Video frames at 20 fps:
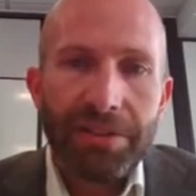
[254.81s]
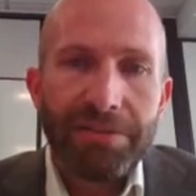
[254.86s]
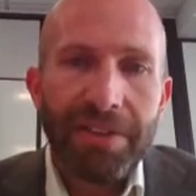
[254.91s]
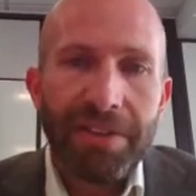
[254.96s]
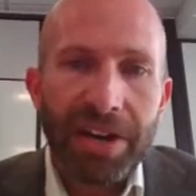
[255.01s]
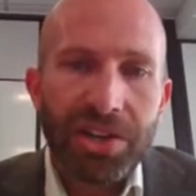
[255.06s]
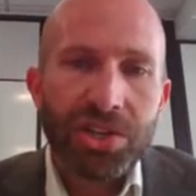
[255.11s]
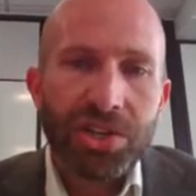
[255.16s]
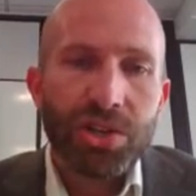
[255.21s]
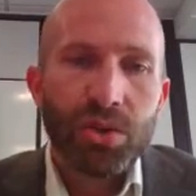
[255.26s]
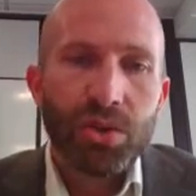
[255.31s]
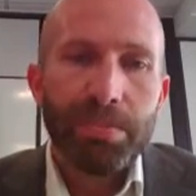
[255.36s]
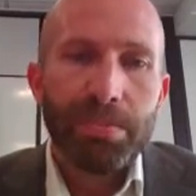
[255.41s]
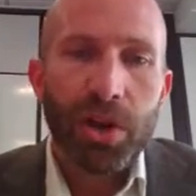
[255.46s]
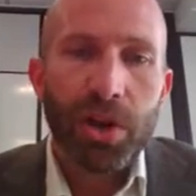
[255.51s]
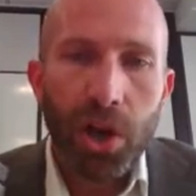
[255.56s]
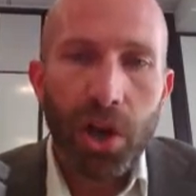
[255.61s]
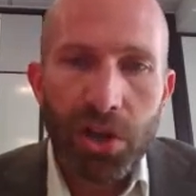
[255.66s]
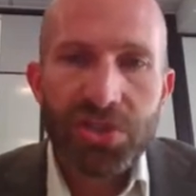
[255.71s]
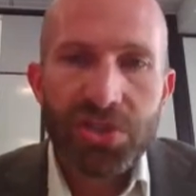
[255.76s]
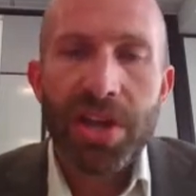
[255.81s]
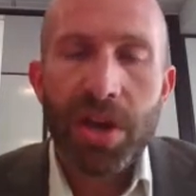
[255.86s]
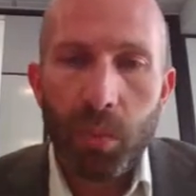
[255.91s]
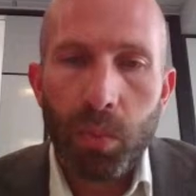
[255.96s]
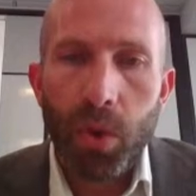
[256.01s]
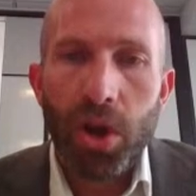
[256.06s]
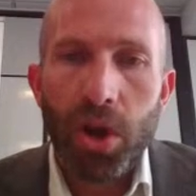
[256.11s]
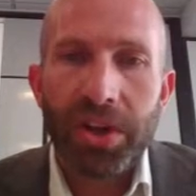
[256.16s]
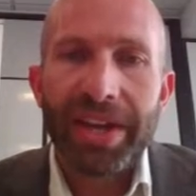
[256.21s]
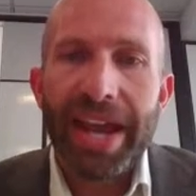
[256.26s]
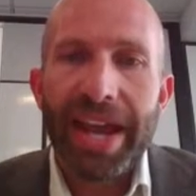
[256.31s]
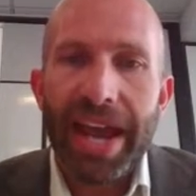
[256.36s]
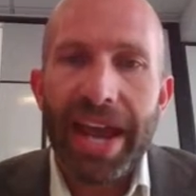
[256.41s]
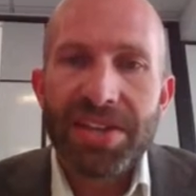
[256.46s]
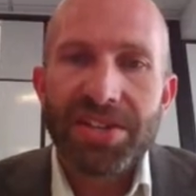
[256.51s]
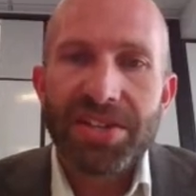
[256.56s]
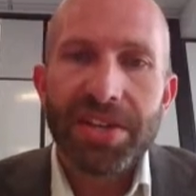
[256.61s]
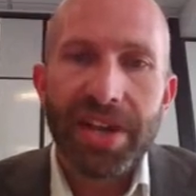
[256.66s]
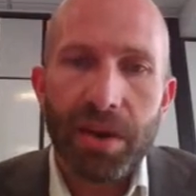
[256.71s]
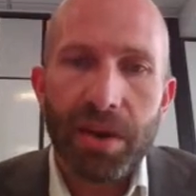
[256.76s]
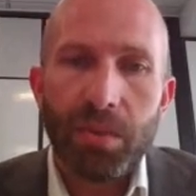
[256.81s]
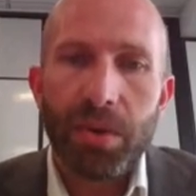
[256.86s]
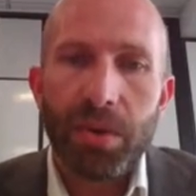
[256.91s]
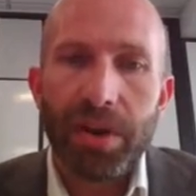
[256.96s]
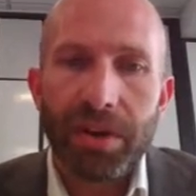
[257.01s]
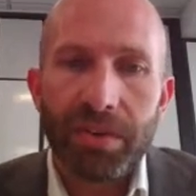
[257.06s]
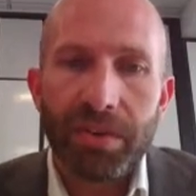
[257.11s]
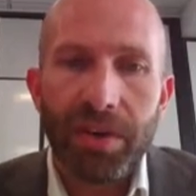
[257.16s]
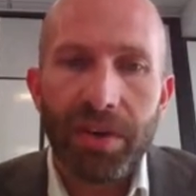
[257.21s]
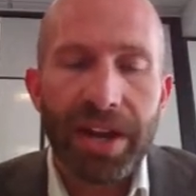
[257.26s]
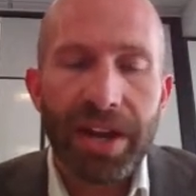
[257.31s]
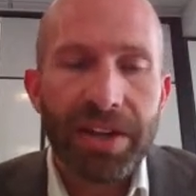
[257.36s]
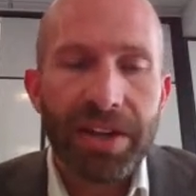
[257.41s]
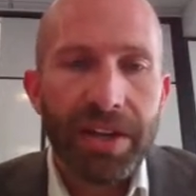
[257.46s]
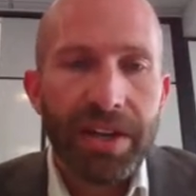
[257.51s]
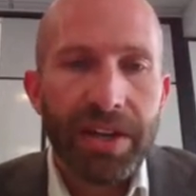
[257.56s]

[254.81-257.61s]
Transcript: functional because they're working as a network, right?